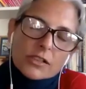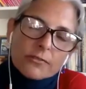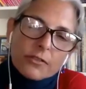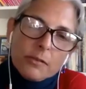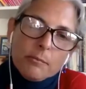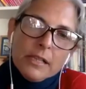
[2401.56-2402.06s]

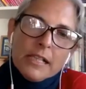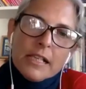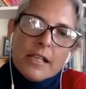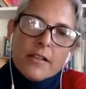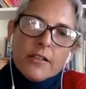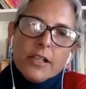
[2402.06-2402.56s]
from
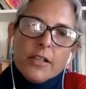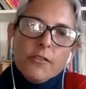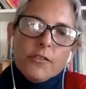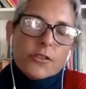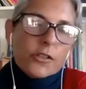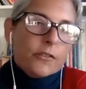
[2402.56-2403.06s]
the
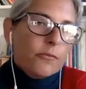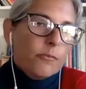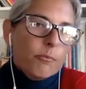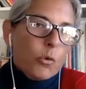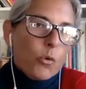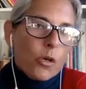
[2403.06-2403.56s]
sort of
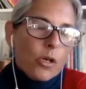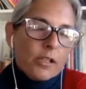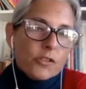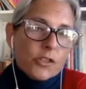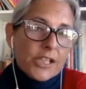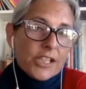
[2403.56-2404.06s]
more
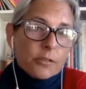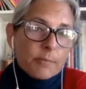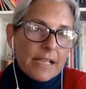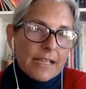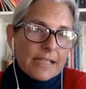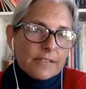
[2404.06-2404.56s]
traditional
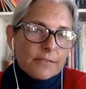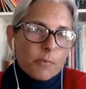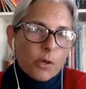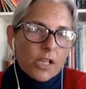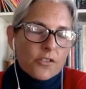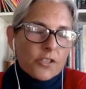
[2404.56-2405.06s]
methods of
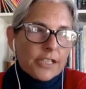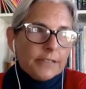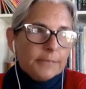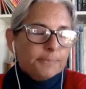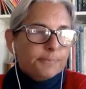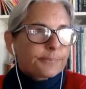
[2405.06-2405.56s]
monitoring?
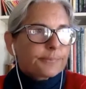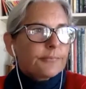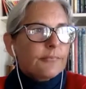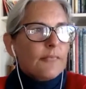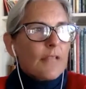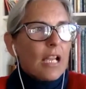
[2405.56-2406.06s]

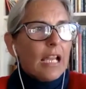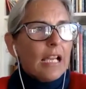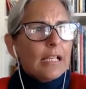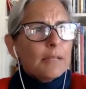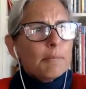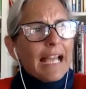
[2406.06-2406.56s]

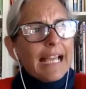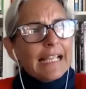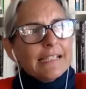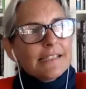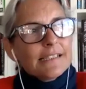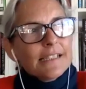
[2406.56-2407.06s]
And
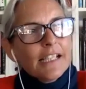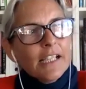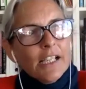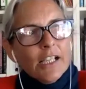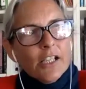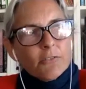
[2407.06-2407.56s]

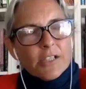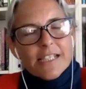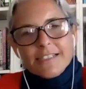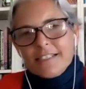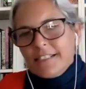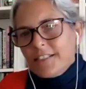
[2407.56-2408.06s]
for
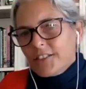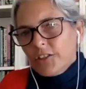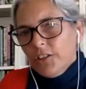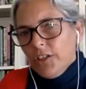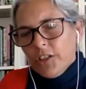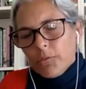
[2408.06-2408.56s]
instance,
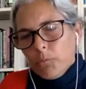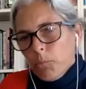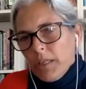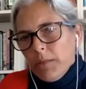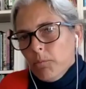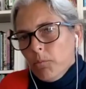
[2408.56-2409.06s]

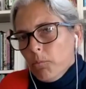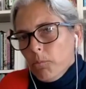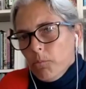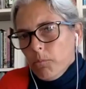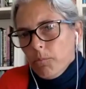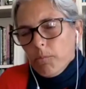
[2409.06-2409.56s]
we
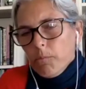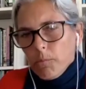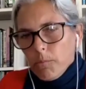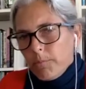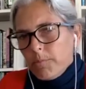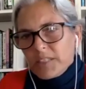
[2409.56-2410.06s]

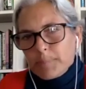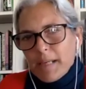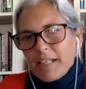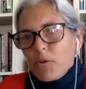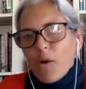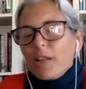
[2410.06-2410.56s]
spent
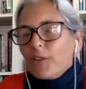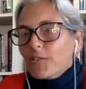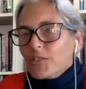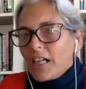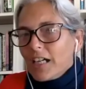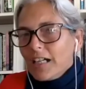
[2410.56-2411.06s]
quite a lot of
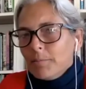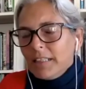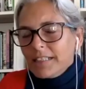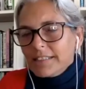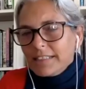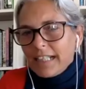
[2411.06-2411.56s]
time
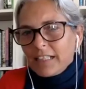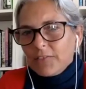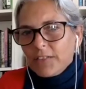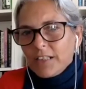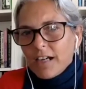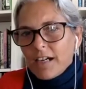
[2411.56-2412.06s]
at
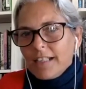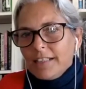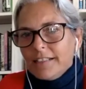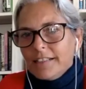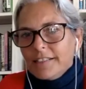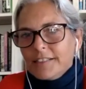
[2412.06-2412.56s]
Elephant
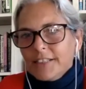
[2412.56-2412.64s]
Island,